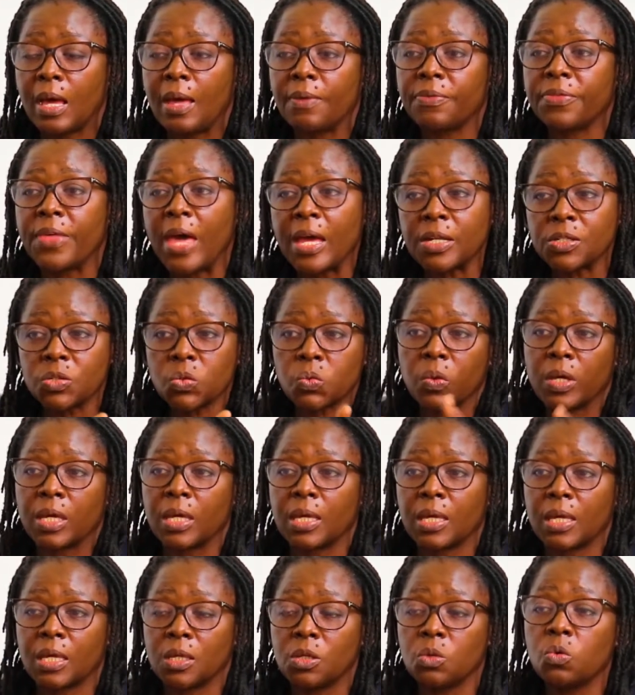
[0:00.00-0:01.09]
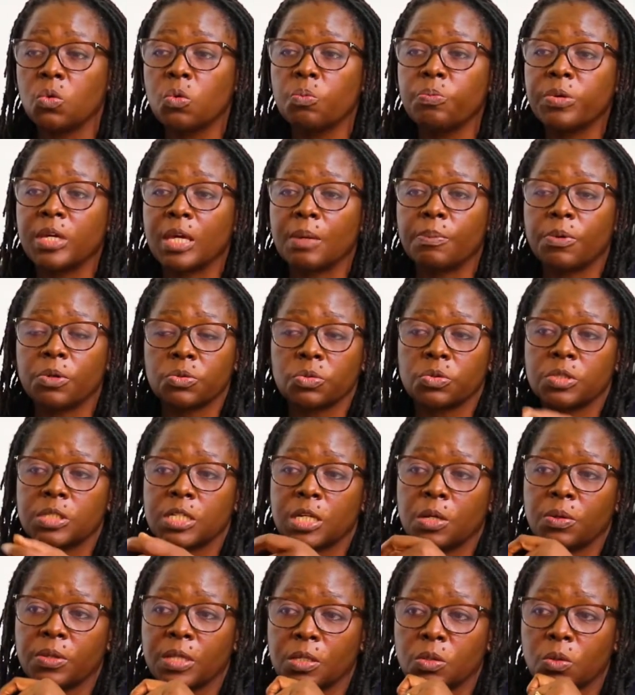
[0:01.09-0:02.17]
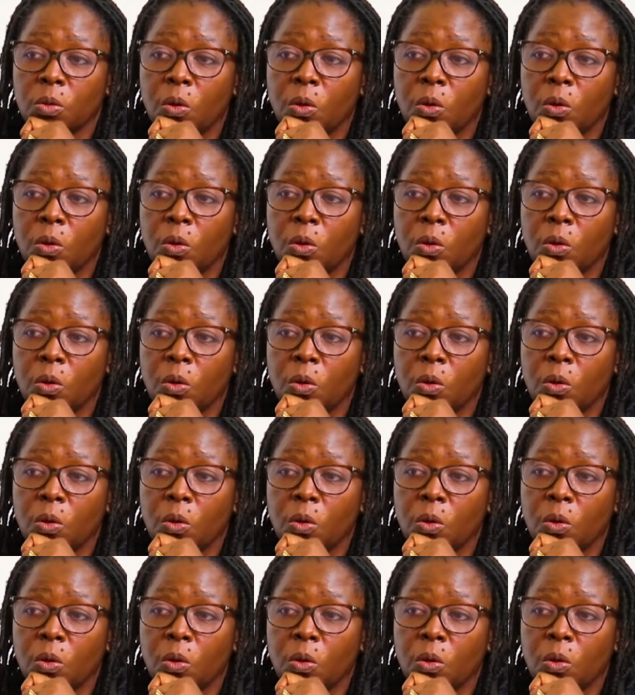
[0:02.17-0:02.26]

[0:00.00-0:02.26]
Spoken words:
That way, you will be able to tell that,